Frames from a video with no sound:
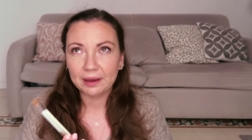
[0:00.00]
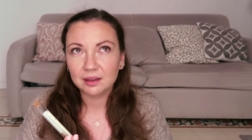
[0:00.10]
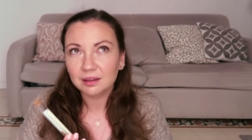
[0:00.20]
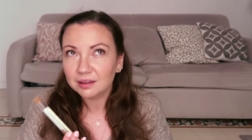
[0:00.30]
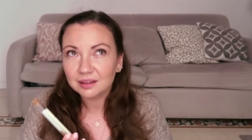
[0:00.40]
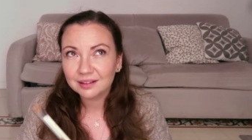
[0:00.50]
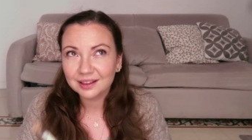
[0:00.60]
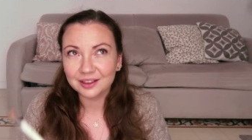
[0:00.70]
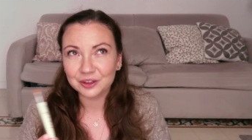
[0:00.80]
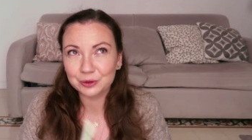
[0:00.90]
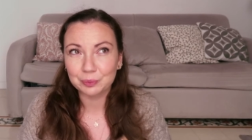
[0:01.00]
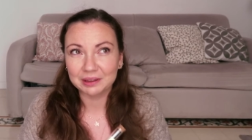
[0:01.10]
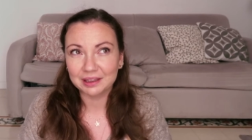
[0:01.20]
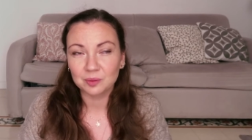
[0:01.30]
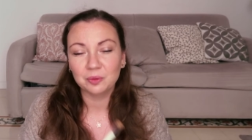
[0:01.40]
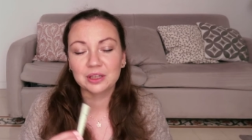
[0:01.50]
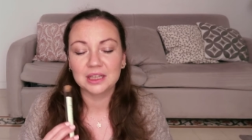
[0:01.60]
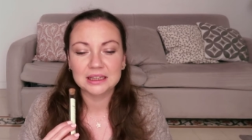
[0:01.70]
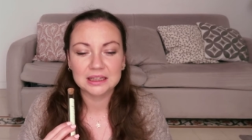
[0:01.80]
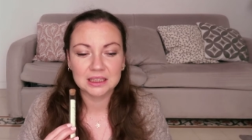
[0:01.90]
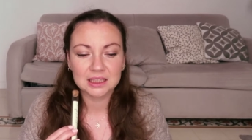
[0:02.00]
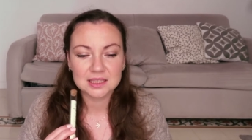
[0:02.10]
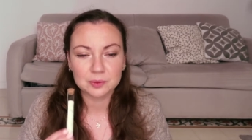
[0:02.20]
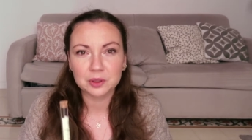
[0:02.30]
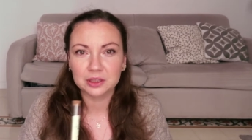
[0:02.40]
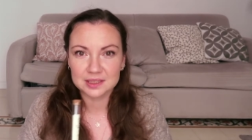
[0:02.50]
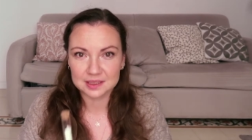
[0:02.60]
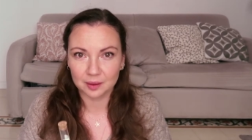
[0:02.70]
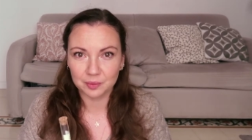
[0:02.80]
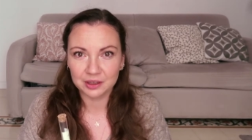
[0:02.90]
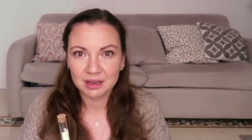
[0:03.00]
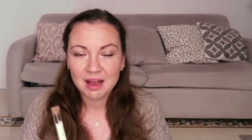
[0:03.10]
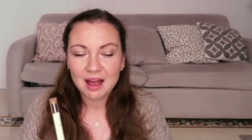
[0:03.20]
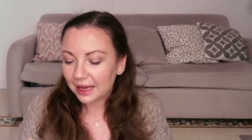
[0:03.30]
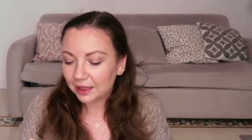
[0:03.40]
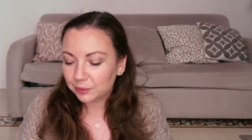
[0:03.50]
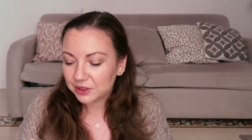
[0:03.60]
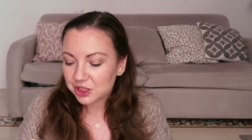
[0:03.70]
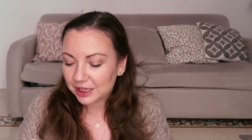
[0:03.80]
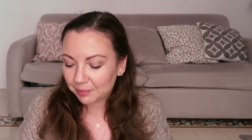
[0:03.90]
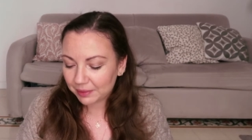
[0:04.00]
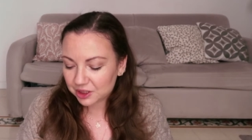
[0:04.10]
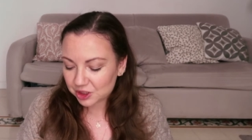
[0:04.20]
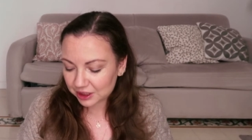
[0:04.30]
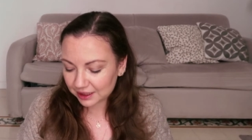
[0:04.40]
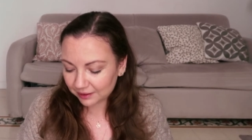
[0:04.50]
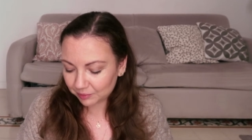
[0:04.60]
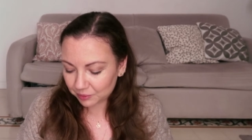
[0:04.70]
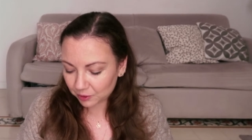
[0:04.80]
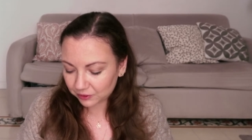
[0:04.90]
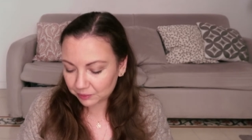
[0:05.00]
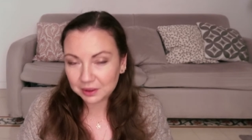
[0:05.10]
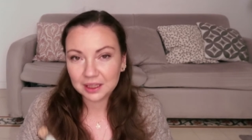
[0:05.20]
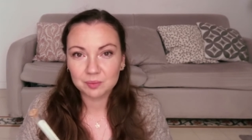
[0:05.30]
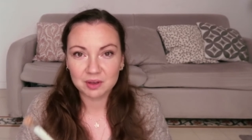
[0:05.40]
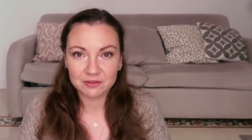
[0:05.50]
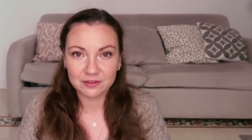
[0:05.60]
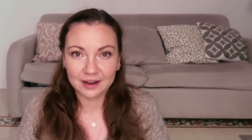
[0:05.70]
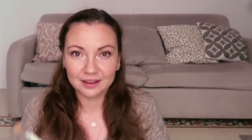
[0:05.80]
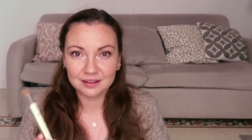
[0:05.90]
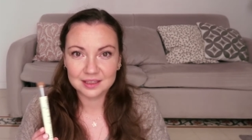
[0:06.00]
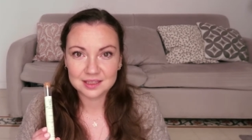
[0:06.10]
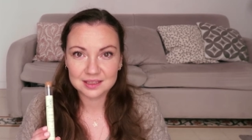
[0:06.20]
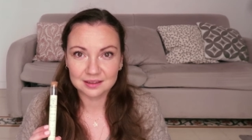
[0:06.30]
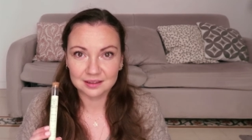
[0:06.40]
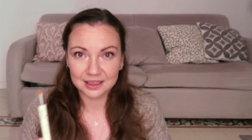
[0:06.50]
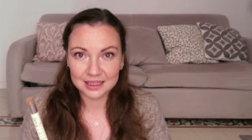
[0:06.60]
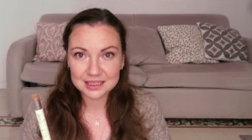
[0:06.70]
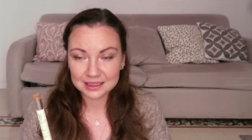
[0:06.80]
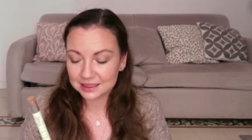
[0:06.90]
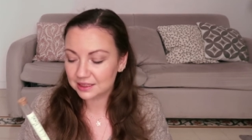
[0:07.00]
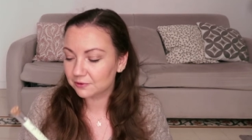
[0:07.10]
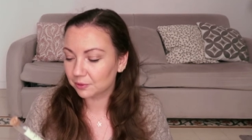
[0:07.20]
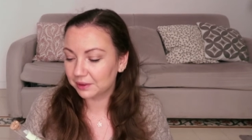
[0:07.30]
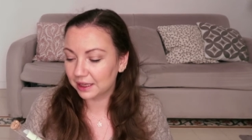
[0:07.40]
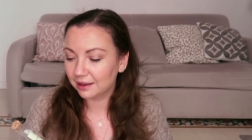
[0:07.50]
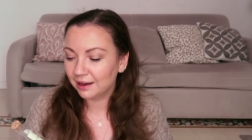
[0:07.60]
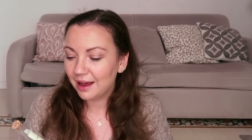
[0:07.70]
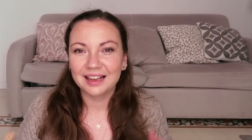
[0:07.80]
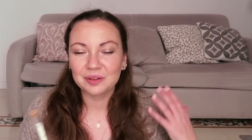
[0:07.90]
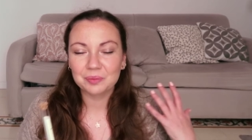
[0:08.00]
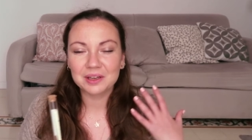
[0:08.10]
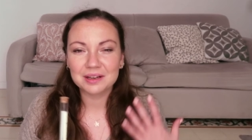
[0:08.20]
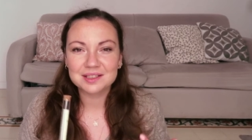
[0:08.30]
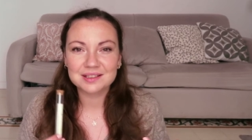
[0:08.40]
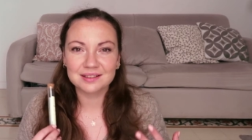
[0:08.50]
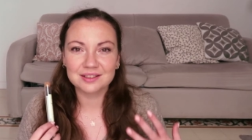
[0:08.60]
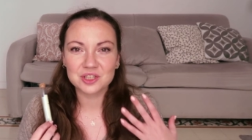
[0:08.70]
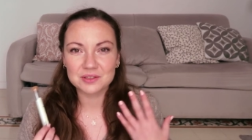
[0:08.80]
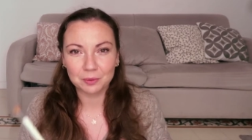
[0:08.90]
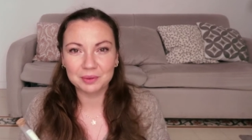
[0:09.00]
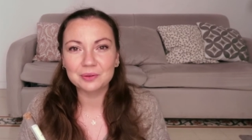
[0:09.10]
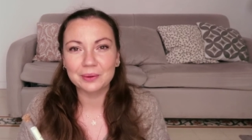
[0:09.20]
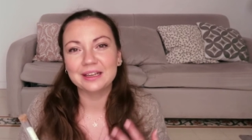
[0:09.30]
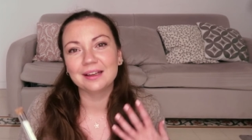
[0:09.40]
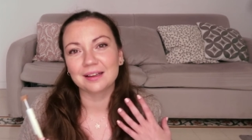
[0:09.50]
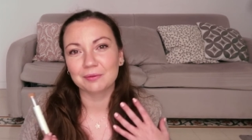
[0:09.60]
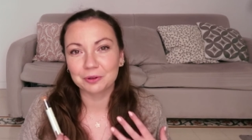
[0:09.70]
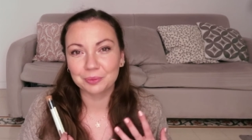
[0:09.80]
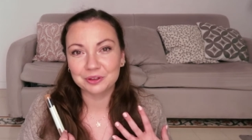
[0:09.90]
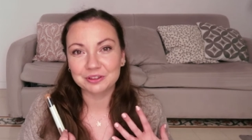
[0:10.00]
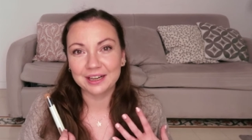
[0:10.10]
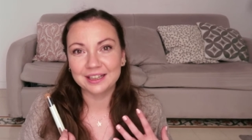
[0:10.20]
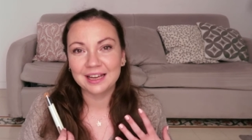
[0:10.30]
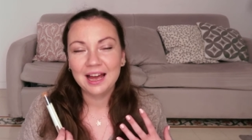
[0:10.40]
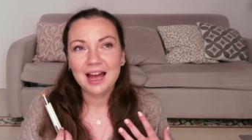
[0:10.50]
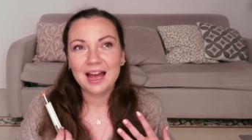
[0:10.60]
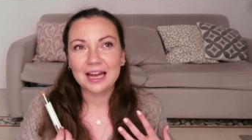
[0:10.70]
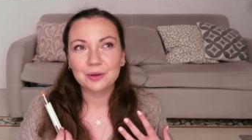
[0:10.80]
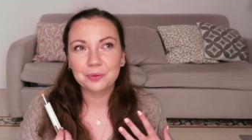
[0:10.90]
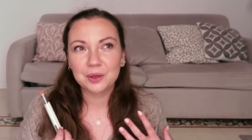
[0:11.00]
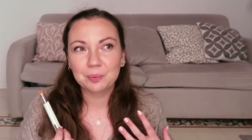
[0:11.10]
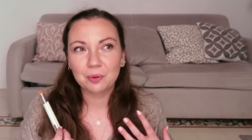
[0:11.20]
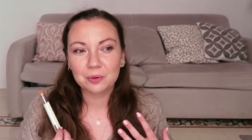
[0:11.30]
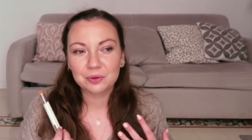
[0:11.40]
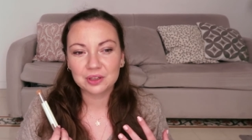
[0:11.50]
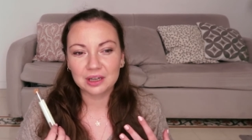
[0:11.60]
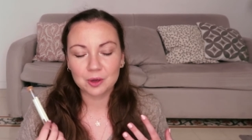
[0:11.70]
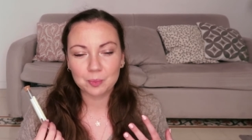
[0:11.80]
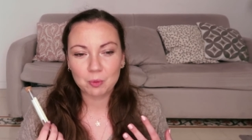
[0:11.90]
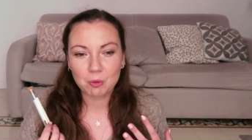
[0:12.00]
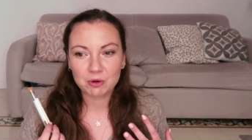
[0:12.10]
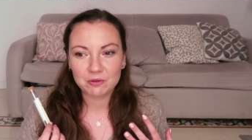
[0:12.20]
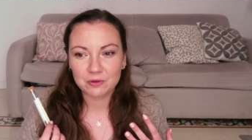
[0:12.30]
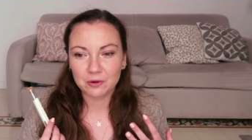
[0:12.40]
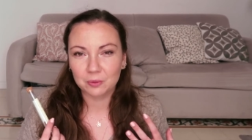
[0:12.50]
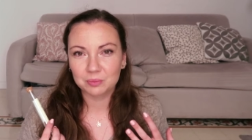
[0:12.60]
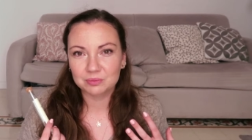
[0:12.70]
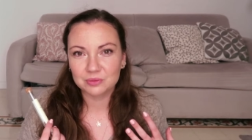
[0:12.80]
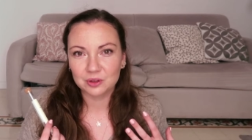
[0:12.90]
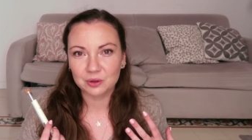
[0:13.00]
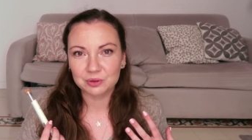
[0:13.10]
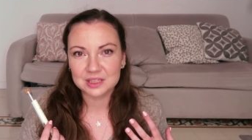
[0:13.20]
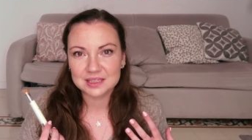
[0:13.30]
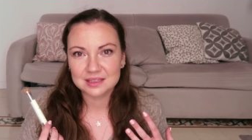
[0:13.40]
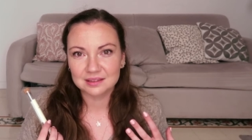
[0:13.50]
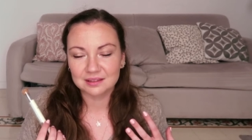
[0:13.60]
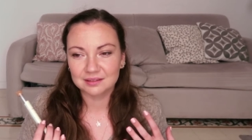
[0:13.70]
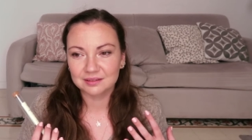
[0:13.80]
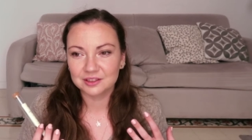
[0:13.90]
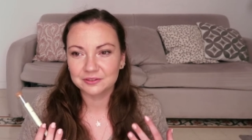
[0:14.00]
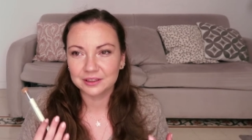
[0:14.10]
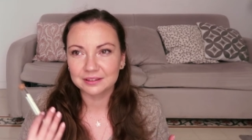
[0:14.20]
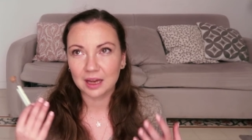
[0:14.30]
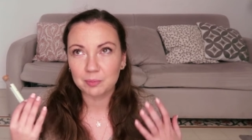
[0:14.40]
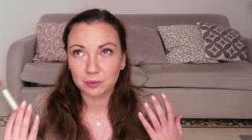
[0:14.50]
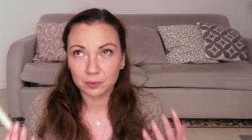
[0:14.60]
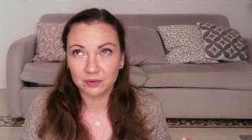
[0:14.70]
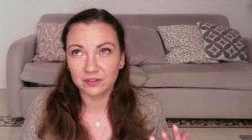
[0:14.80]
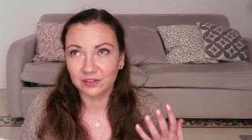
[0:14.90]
back here to Palermo in somewhere in the summer. And when she came back, she brought me and my friend this incenses from there. And because she's from Lithuania and I'm from Ukraine, and we both are more from, you know, this different type of